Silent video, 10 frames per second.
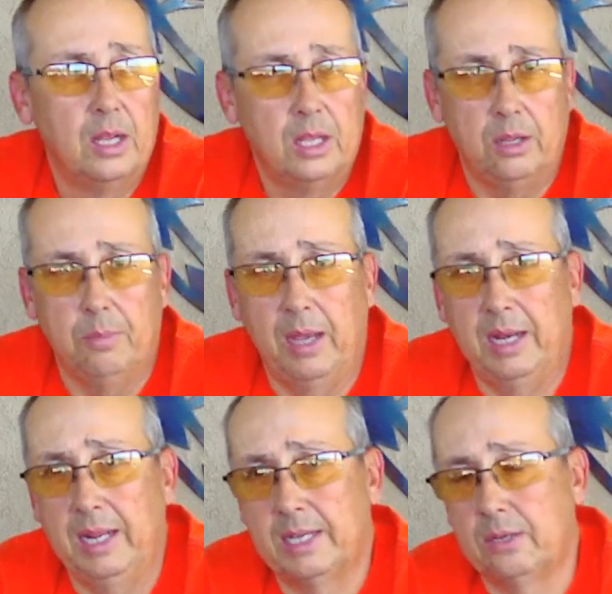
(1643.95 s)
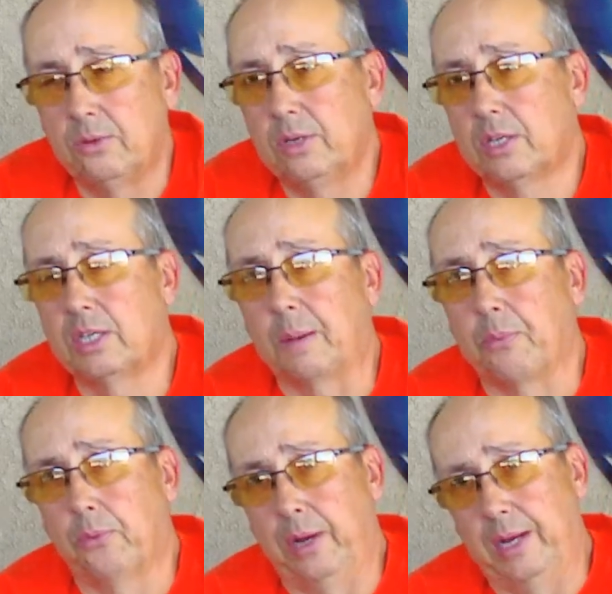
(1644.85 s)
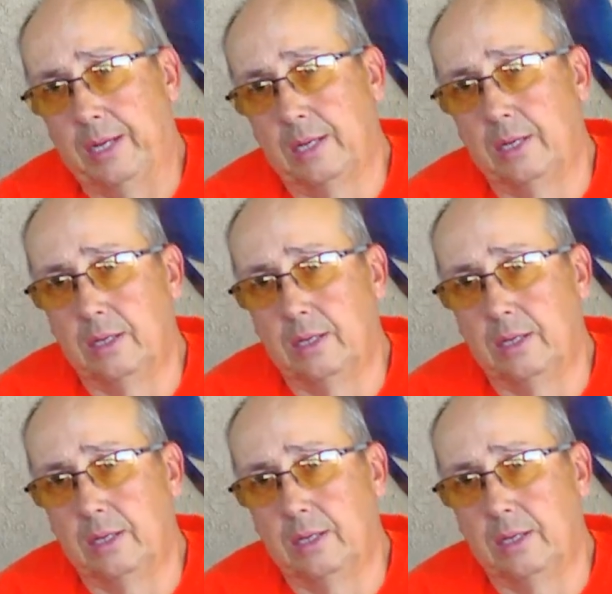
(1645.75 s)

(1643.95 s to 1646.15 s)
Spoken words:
you may need to separate